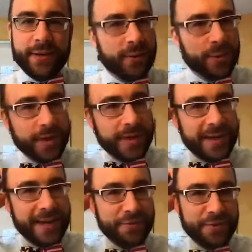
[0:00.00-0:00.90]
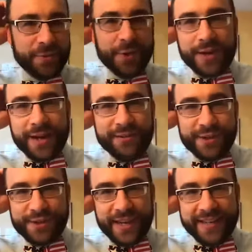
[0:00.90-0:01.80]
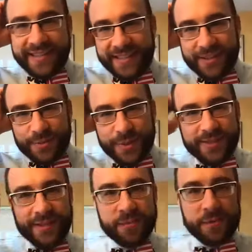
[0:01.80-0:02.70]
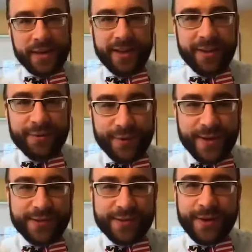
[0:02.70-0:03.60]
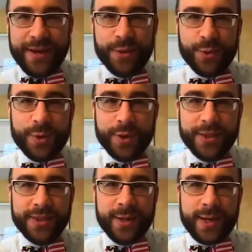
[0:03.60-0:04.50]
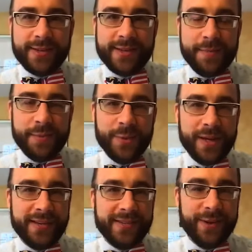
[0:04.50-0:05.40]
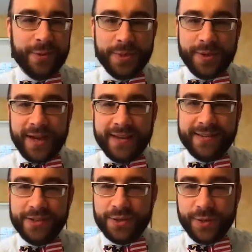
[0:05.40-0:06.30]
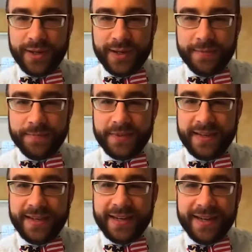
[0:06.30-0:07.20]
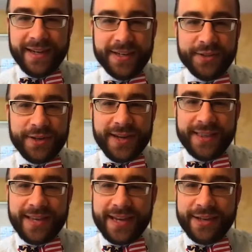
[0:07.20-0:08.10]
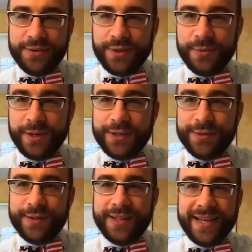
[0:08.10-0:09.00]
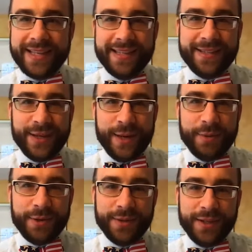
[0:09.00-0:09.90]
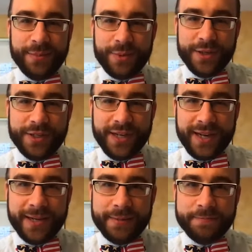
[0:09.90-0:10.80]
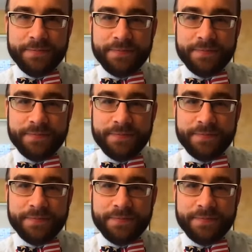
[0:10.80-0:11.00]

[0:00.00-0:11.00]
we're going to have some more conversations with some of my other friends around the world in the next couple of weeks. I hope you guys enjoy it. Andrea, thank you so much for taking the time. I really appreciate it.